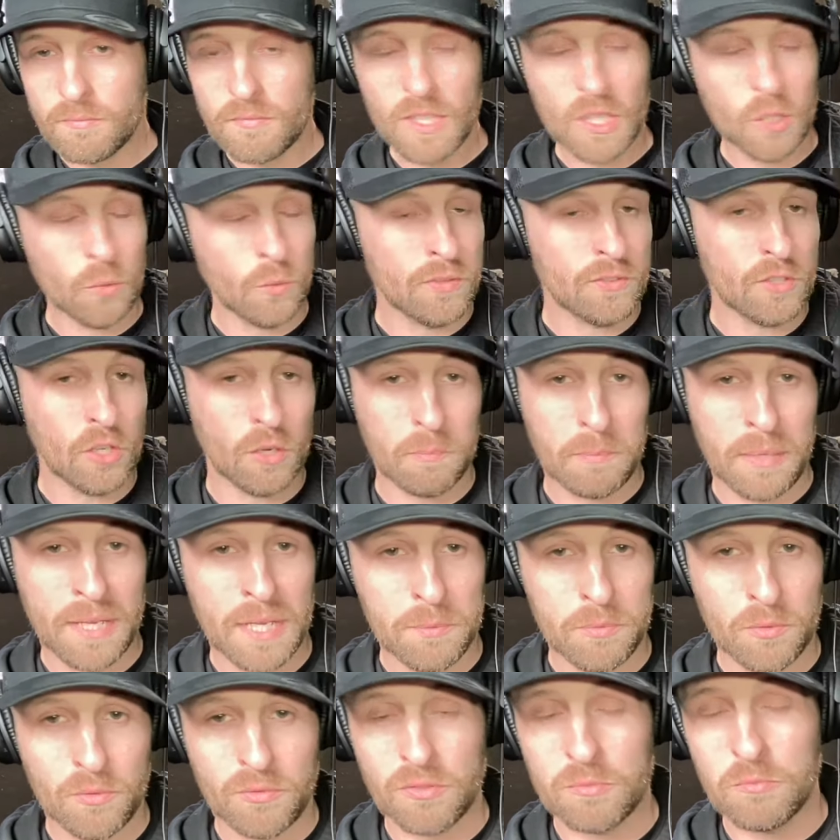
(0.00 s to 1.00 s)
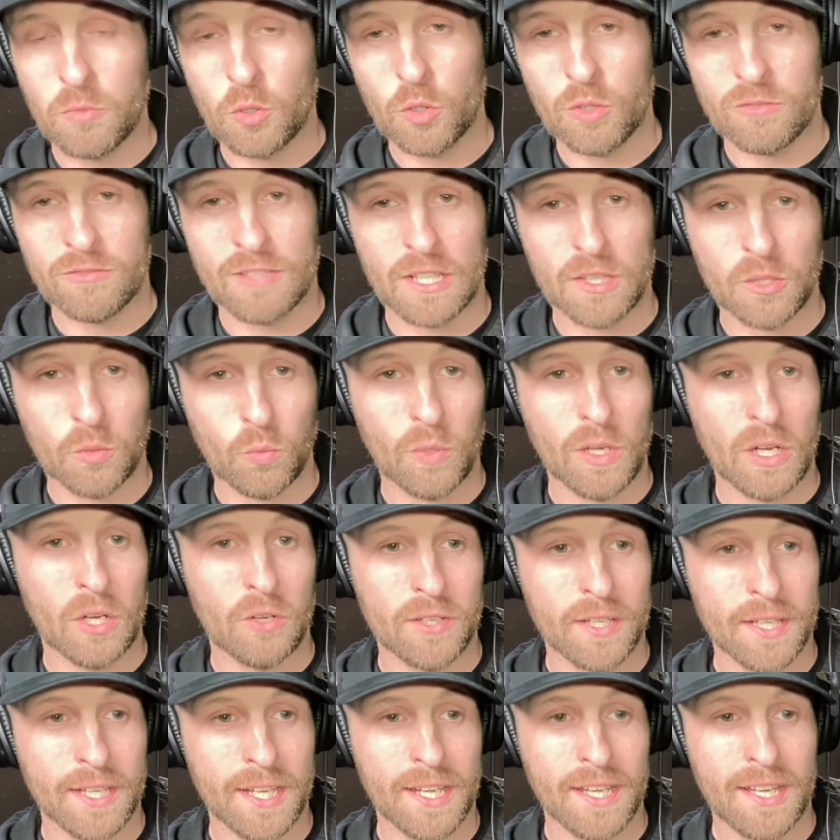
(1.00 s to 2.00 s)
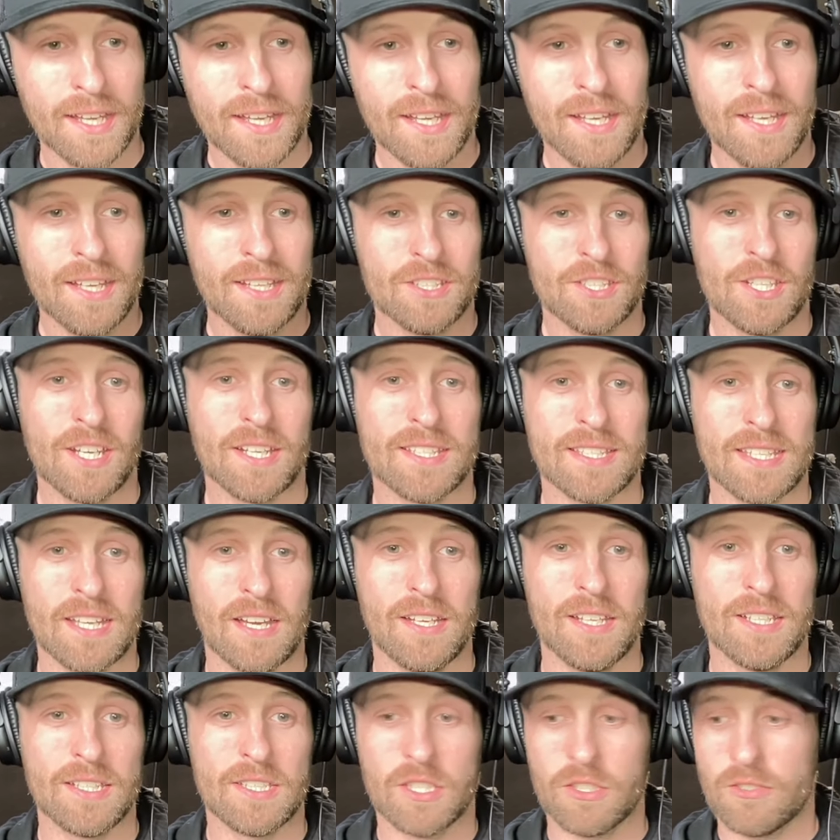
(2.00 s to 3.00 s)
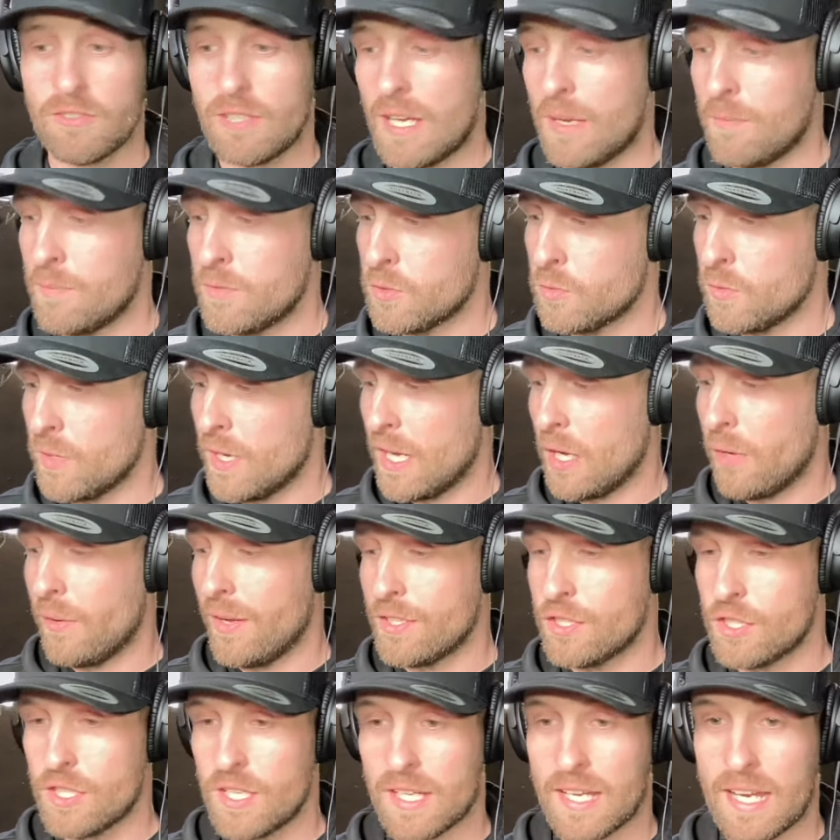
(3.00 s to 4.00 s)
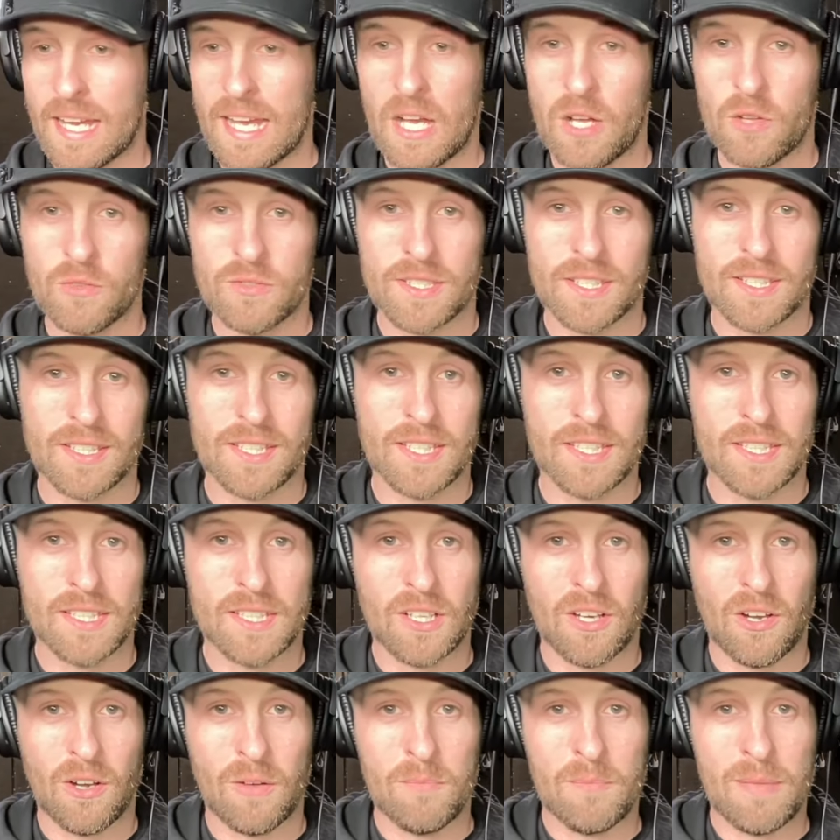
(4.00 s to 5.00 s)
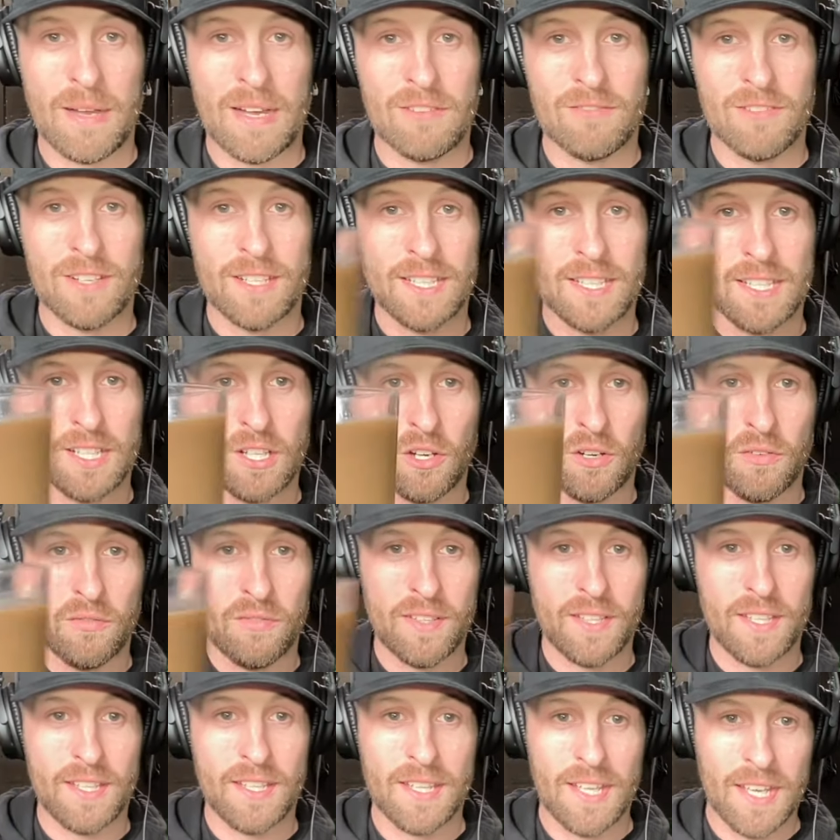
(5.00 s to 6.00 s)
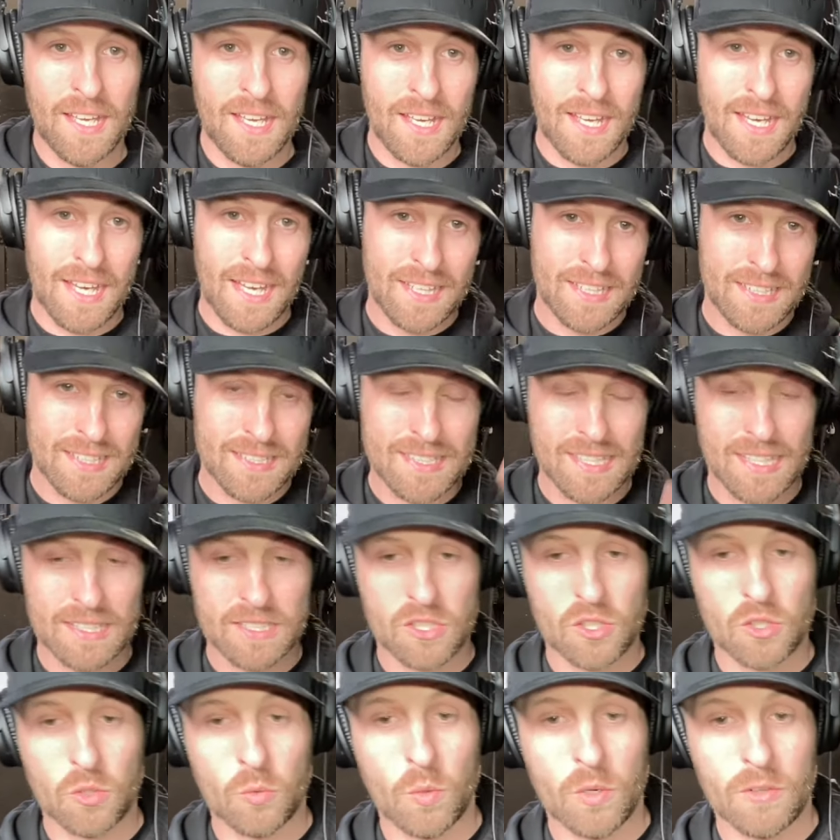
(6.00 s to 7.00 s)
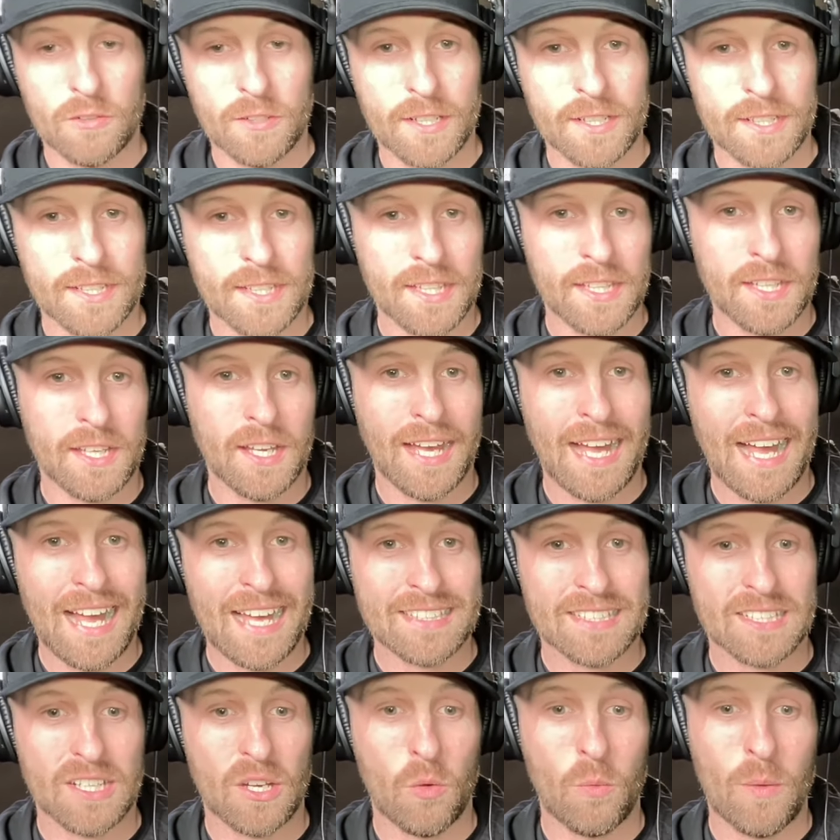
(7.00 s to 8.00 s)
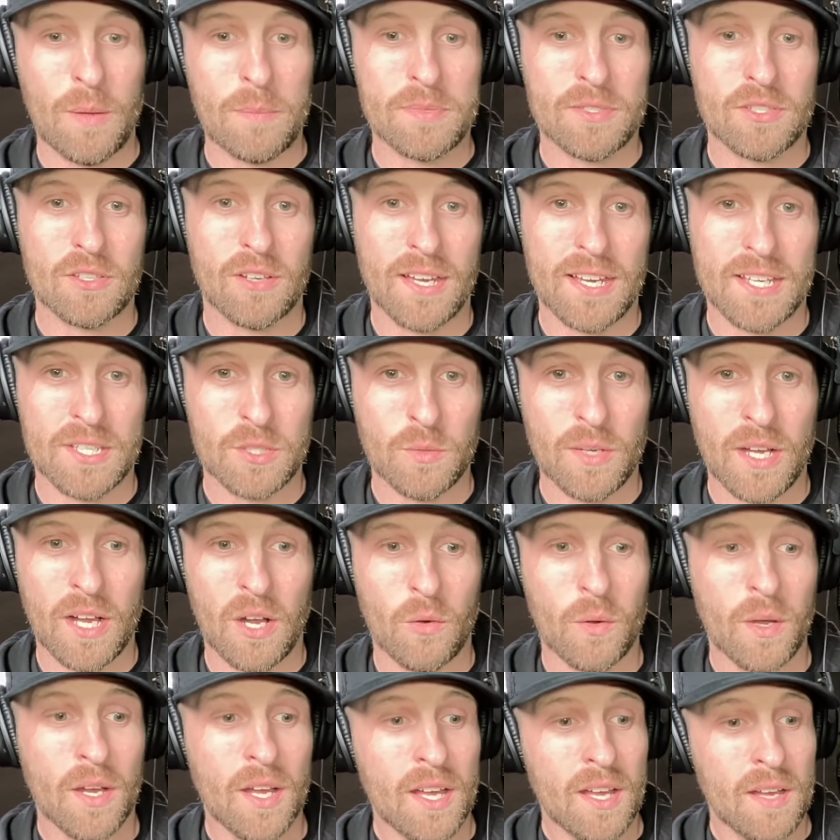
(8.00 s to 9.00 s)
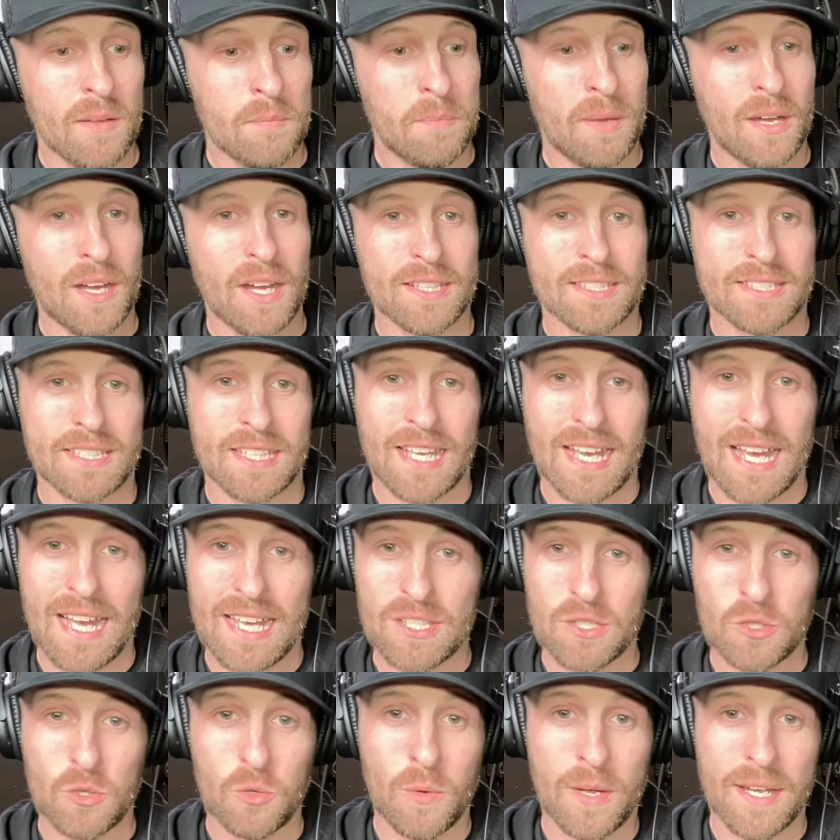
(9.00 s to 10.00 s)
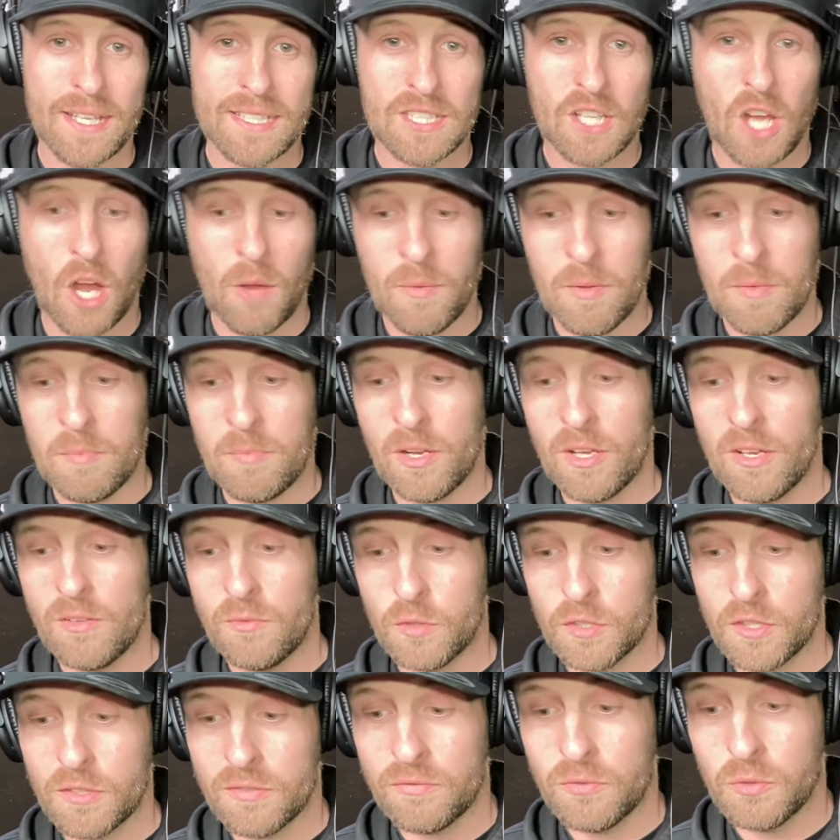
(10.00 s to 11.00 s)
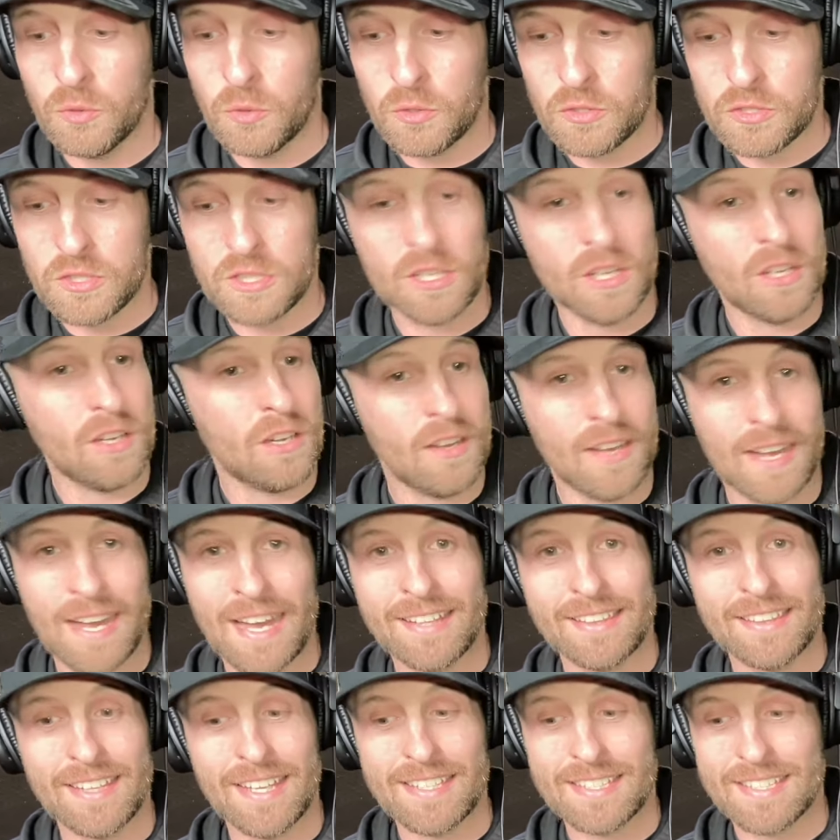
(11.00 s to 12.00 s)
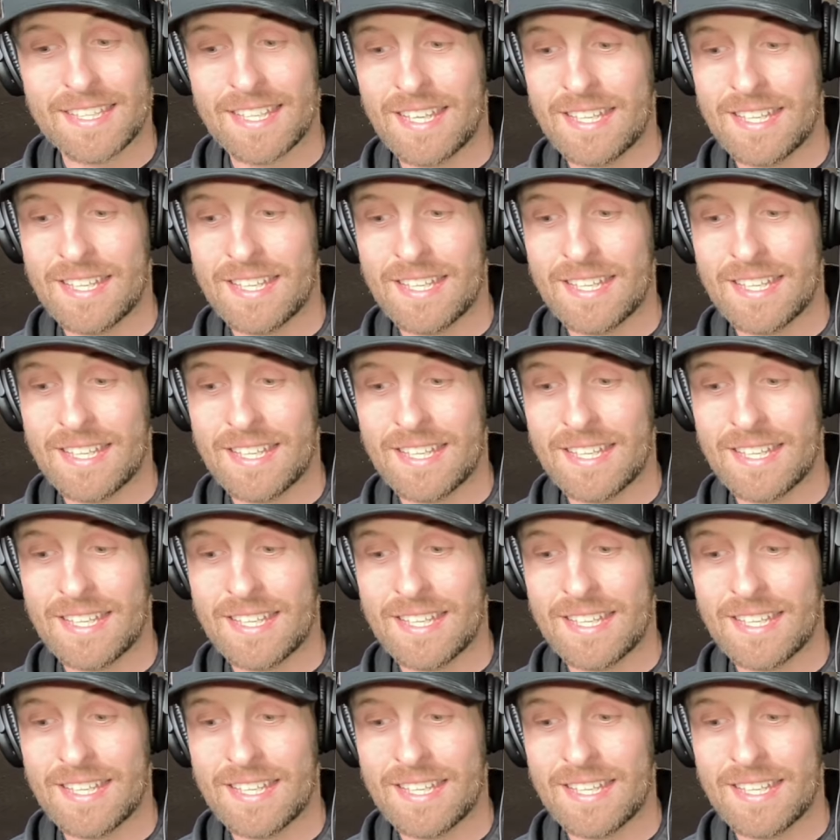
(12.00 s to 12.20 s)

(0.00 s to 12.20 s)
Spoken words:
We've got people from all around the world in it. Check us out on Instagram as well. And check out the Combat Ready Coffee and the Tactical Warrior gear at our website as well. But as always, comment below what your thoughts are and let's get